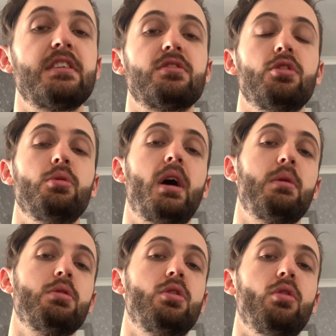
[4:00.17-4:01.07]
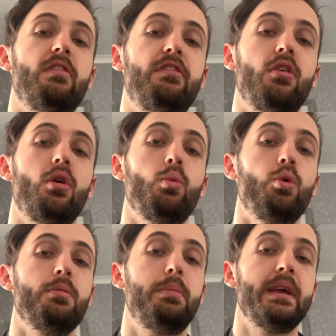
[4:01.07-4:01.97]
So who I would go for
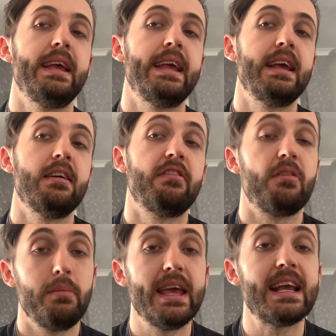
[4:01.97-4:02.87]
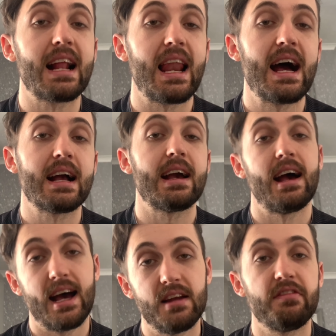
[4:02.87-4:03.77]
would be, for me, Clark
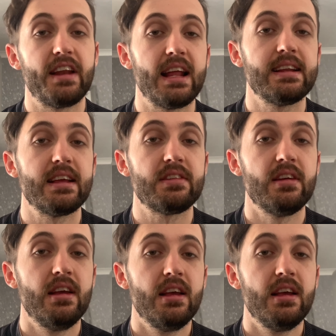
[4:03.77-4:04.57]
and Fernandes.